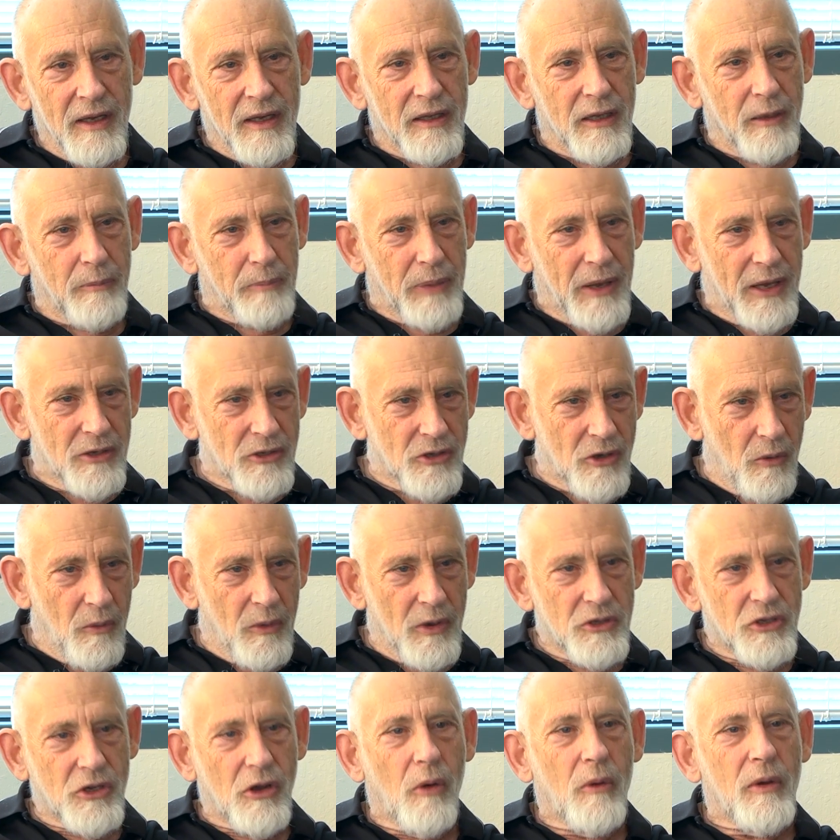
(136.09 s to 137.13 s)
depends on
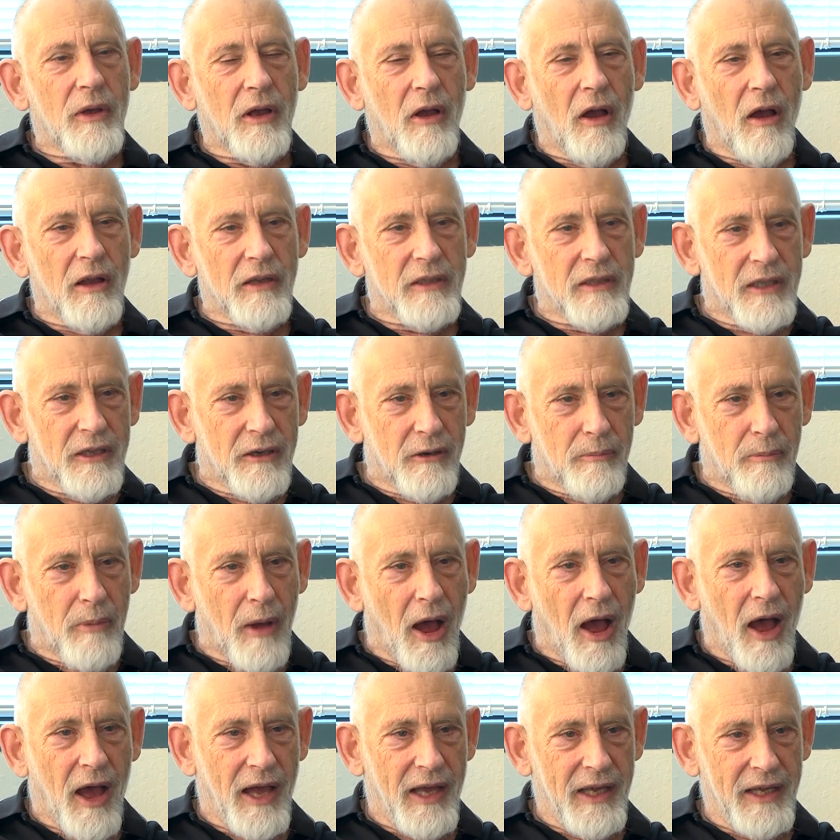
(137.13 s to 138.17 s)
what's going on
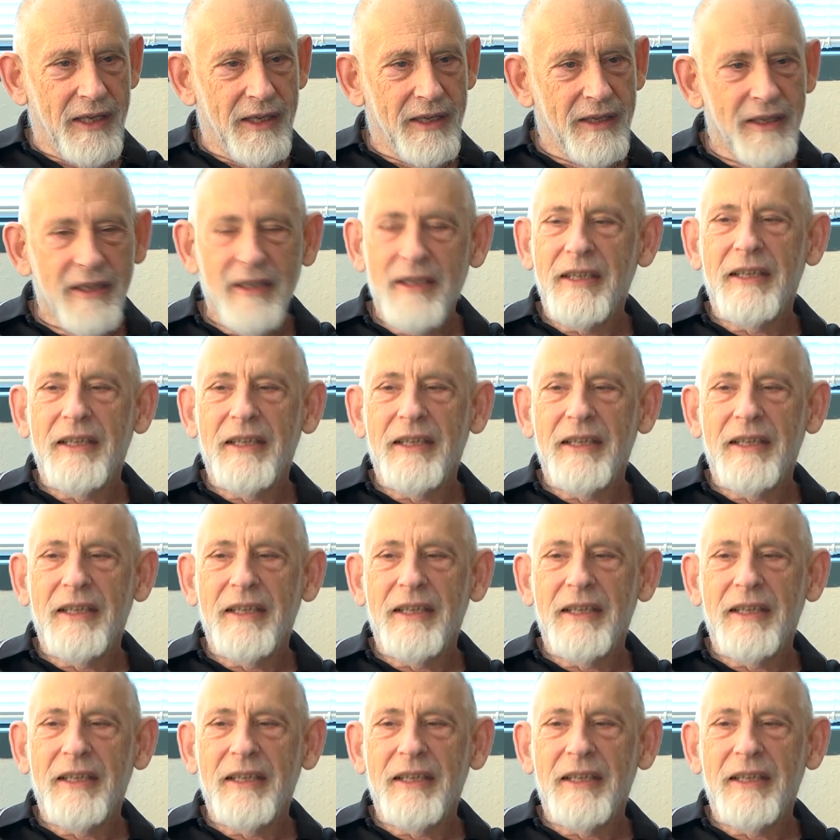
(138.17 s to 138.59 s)
nearby,